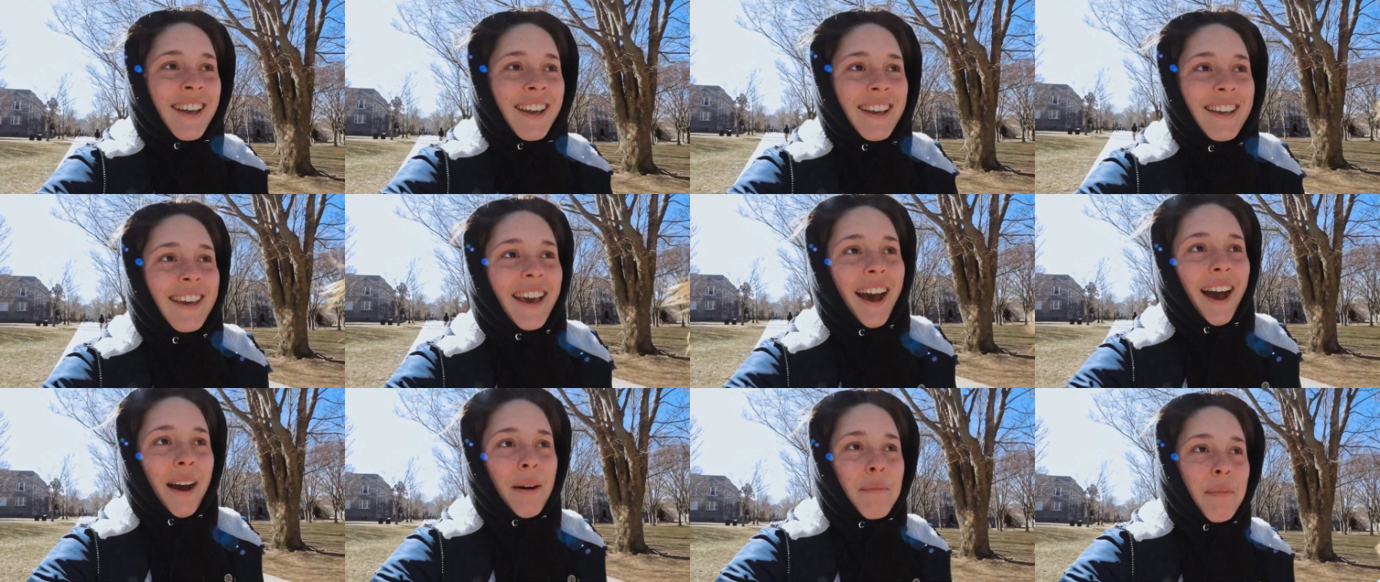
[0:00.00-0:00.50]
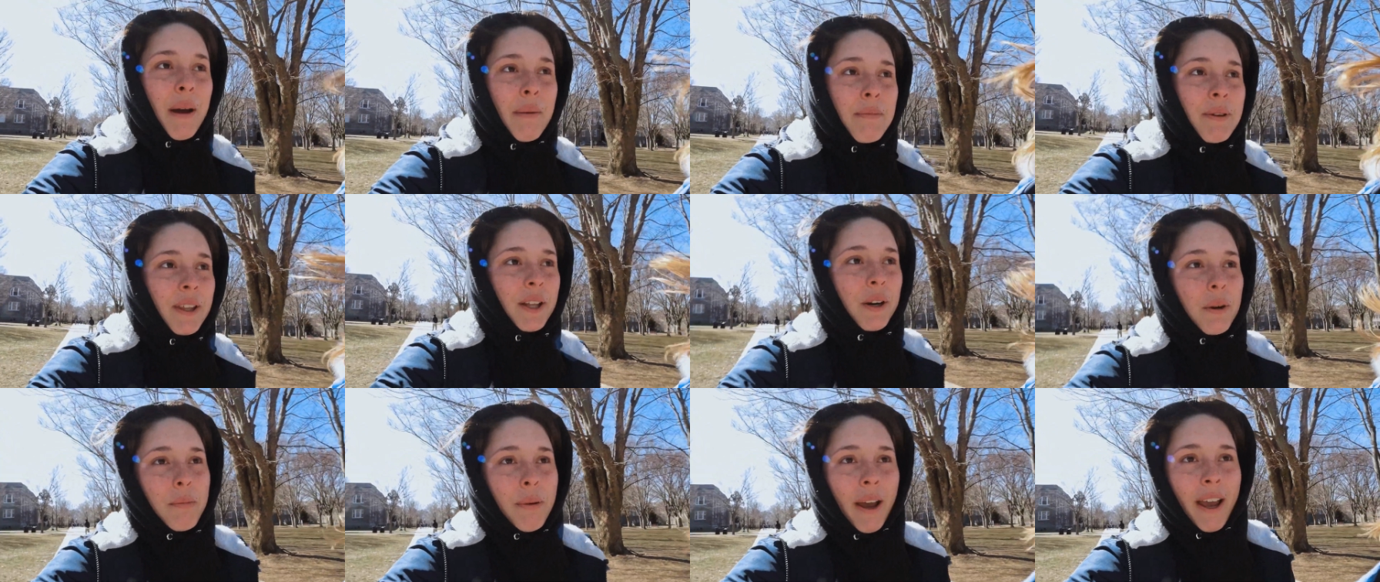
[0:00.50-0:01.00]
Yeah, might be a
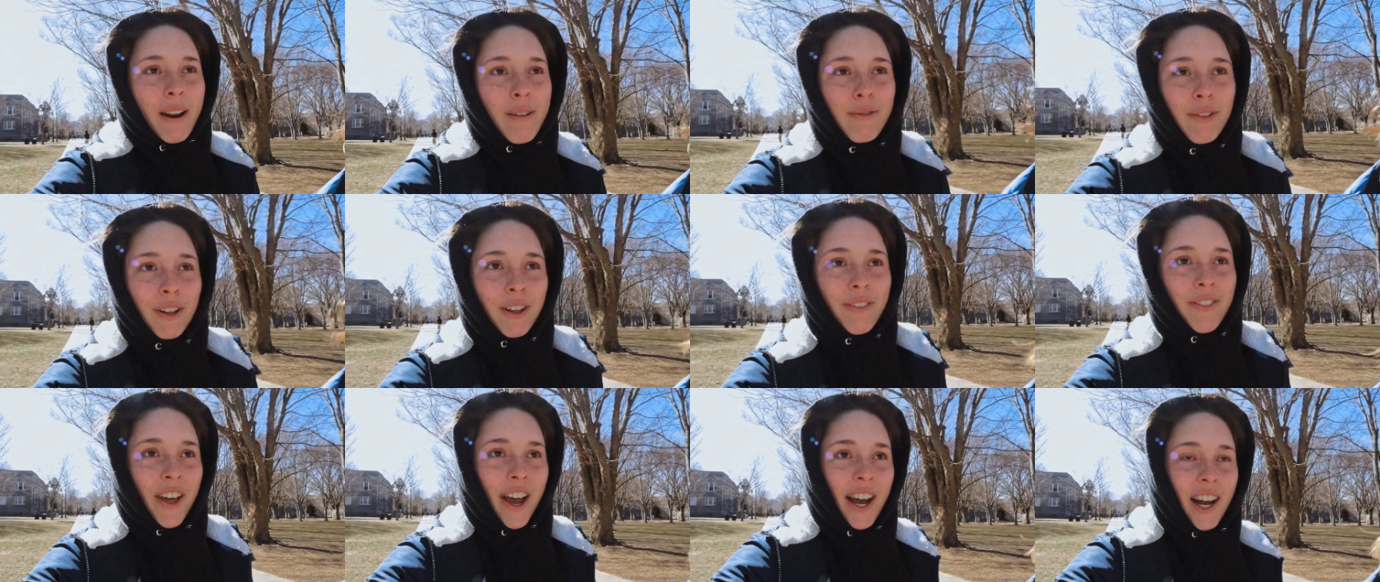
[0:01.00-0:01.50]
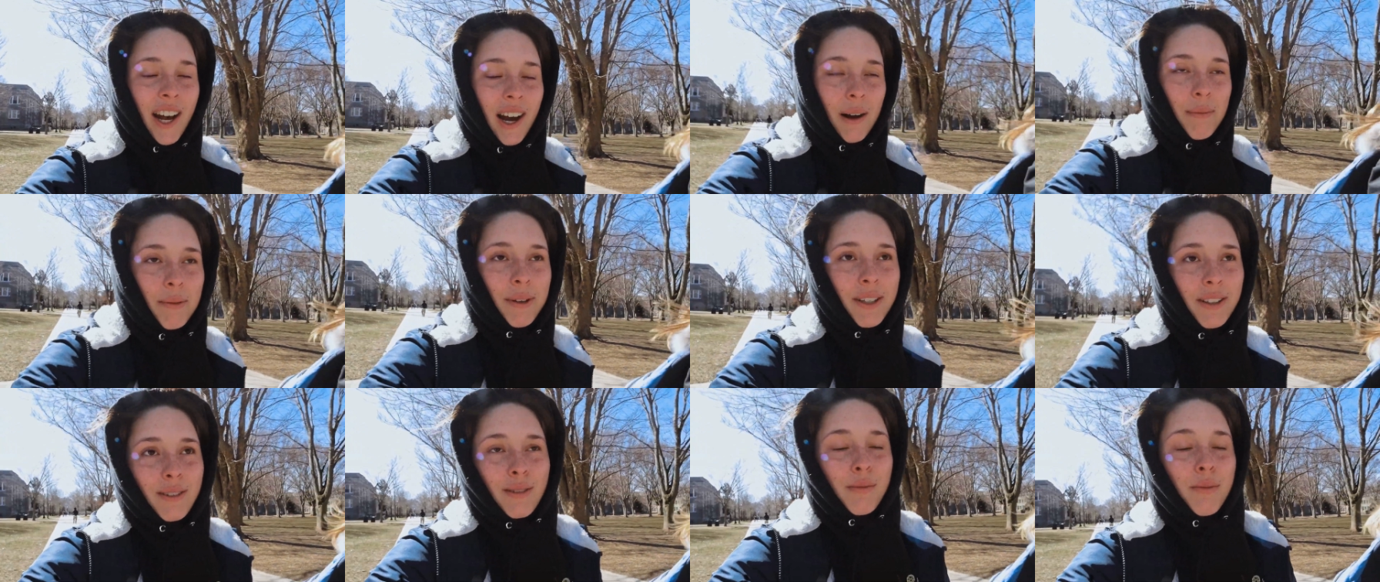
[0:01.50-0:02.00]
little painful if that
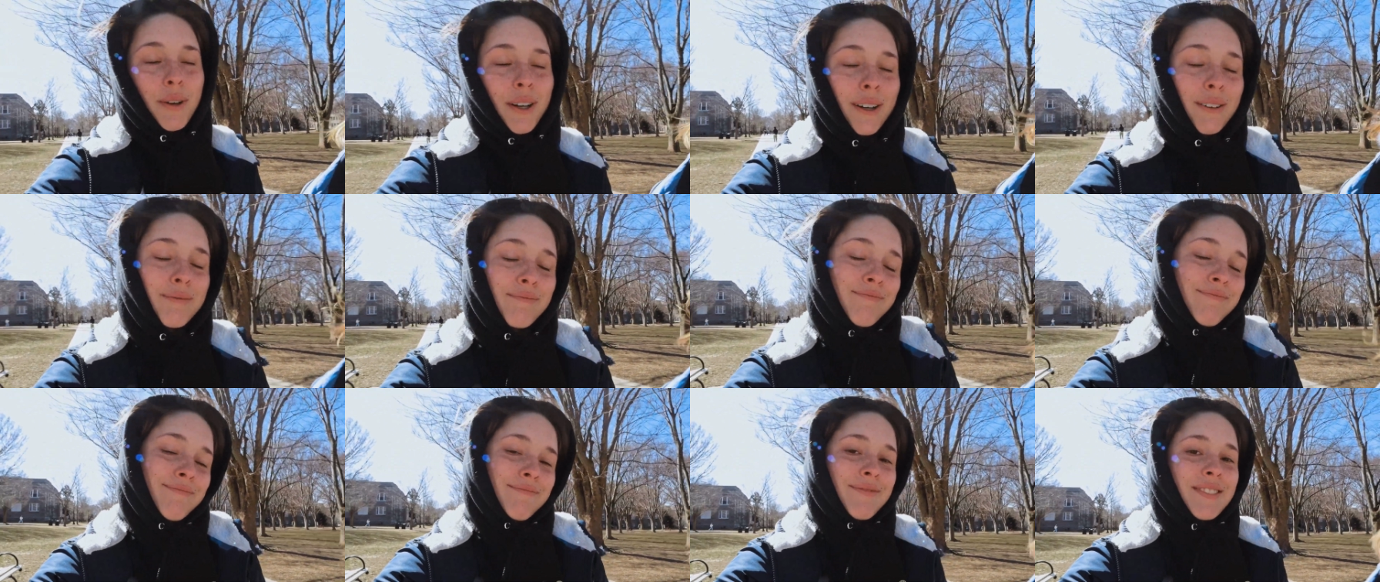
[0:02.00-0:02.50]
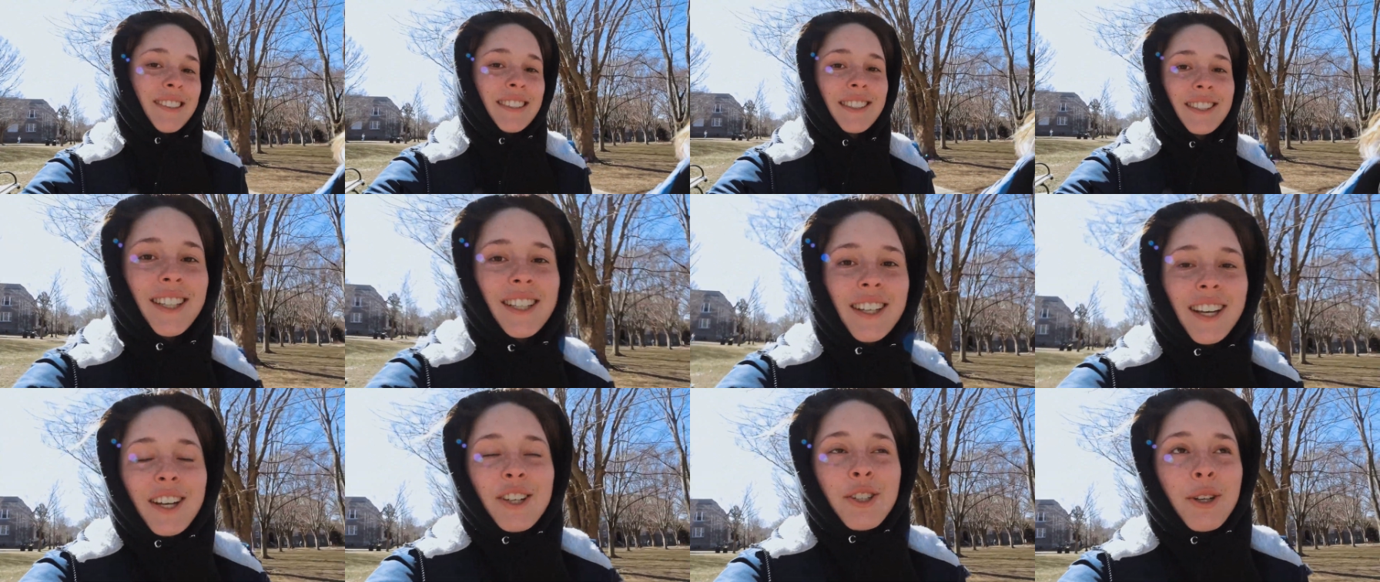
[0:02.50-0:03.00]
happens, but
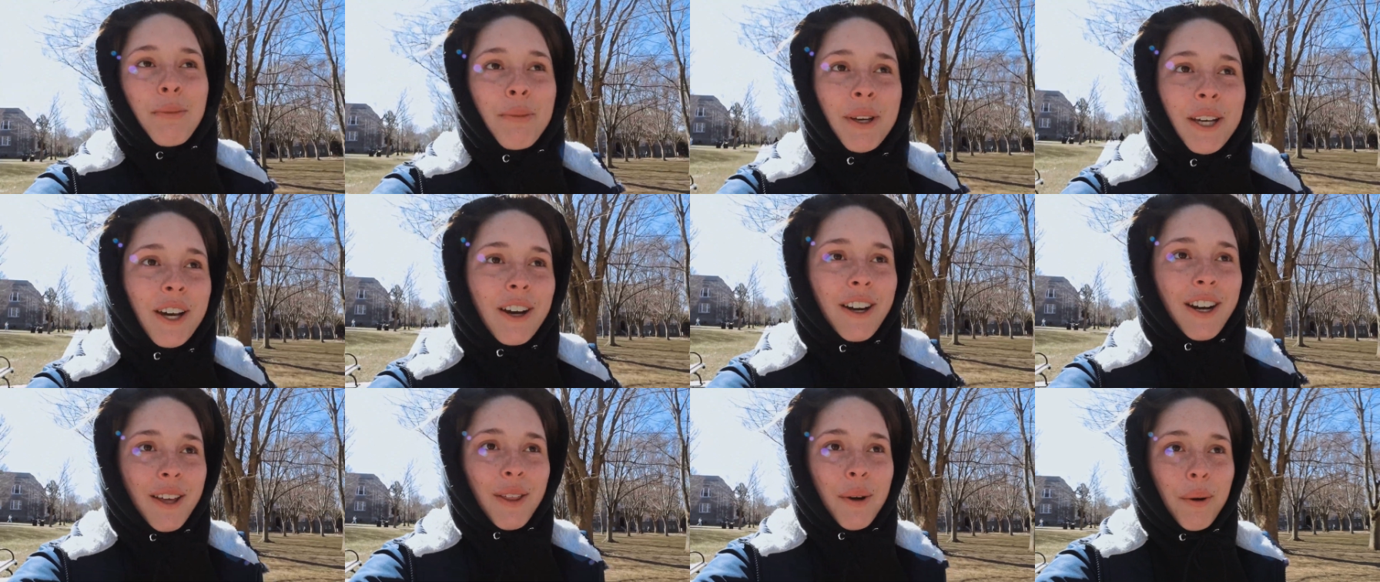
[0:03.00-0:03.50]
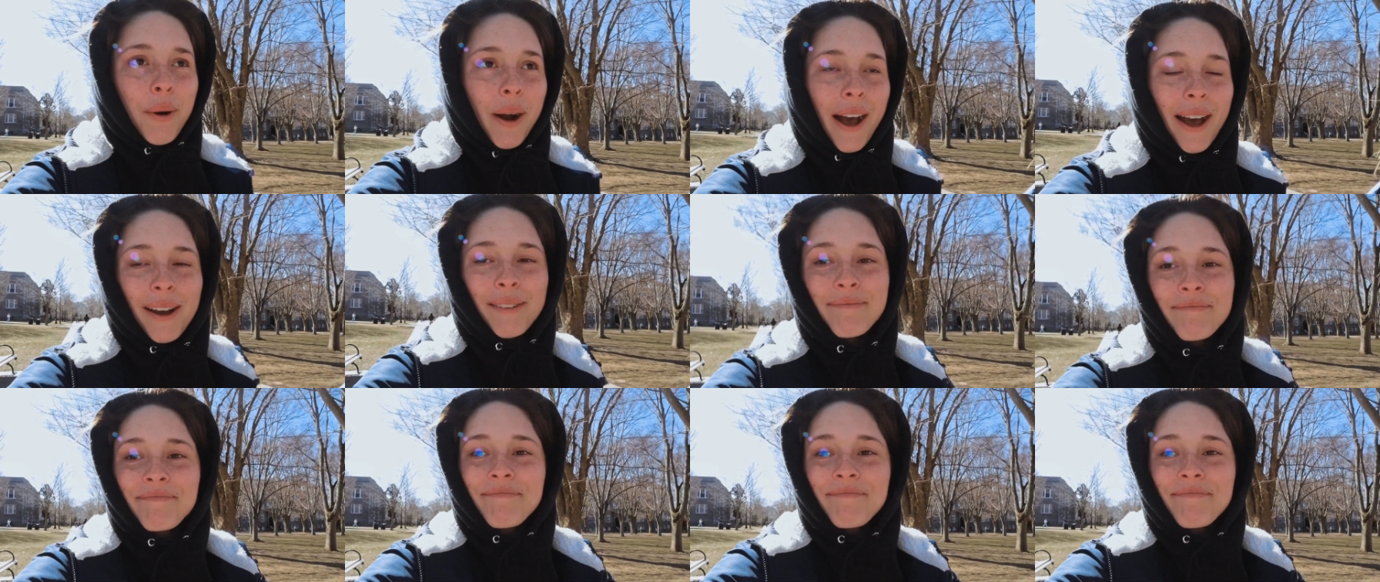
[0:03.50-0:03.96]
should be good either way.